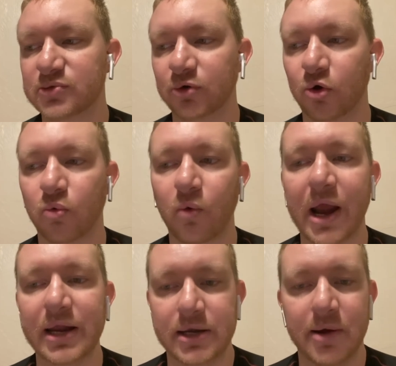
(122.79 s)

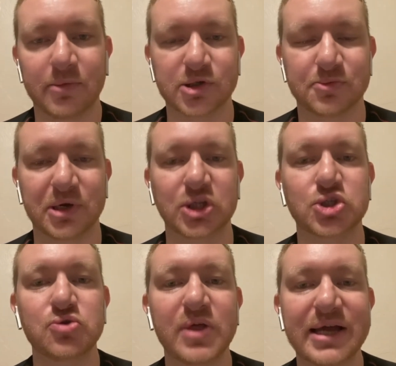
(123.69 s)
great numbers, but in
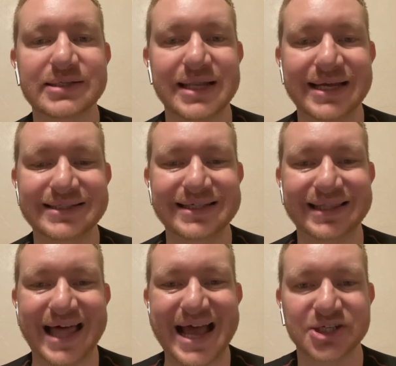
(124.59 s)
2019,
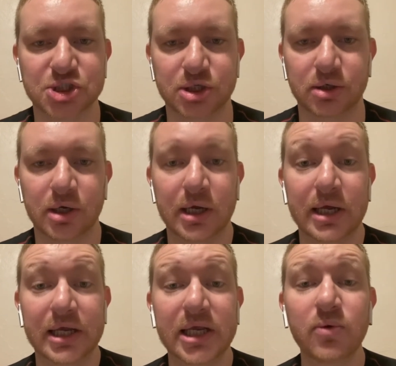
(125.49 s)
last year,
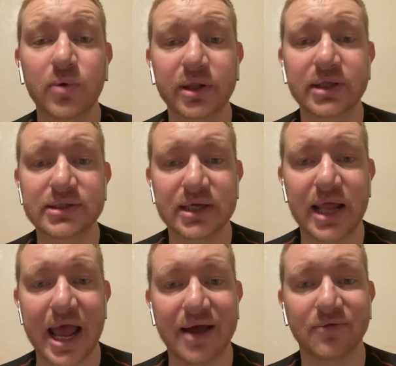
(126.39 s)
he really did
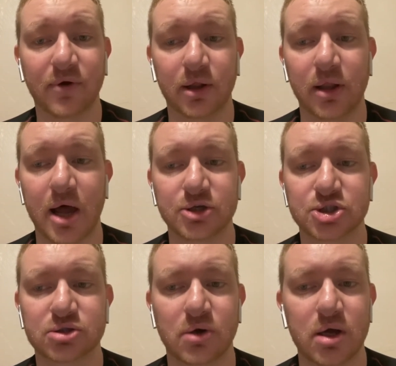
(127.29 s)
have a lot of
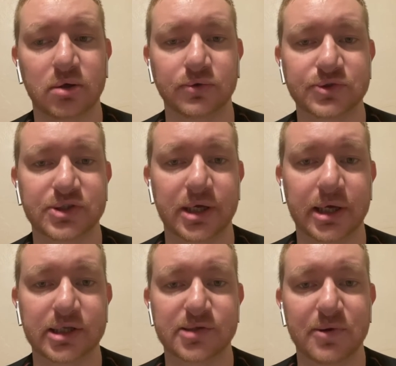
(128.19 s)
struggles,
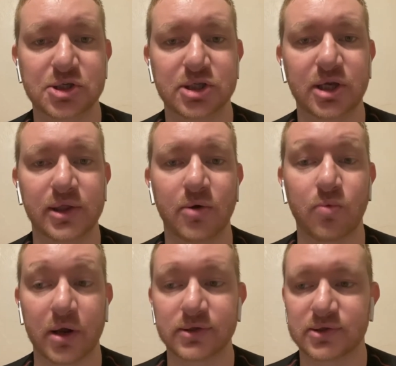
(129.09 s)
especially in the
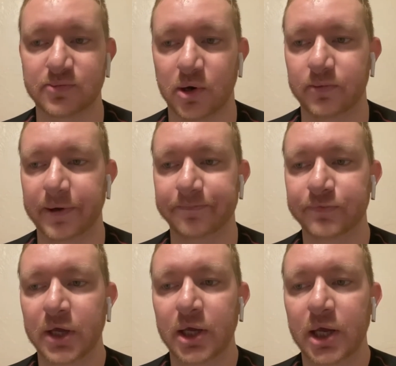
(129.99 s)
run department.
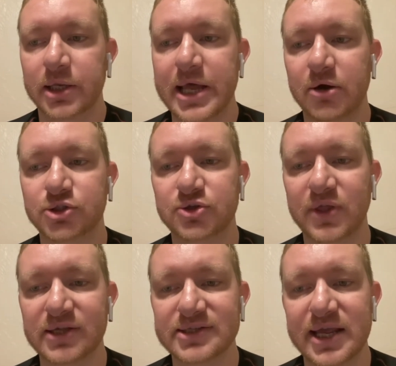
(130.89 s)
Now, in
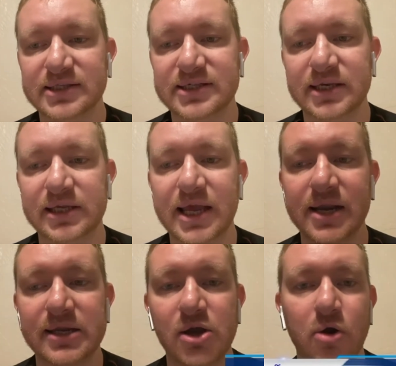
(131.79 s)
2018, he
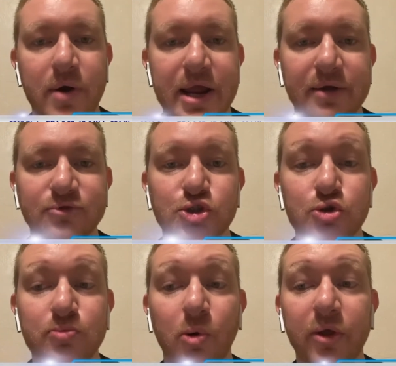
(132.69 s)
had an ERA of
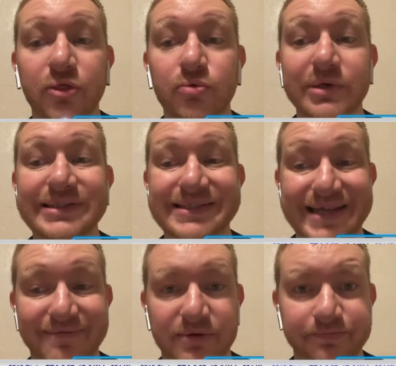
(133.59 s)

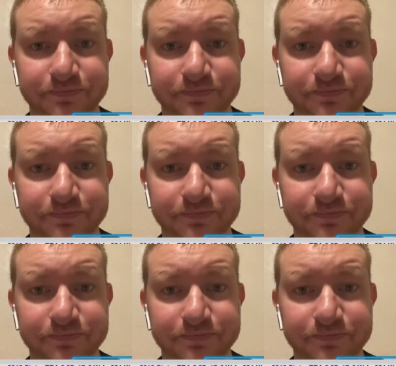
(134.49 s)
2.37.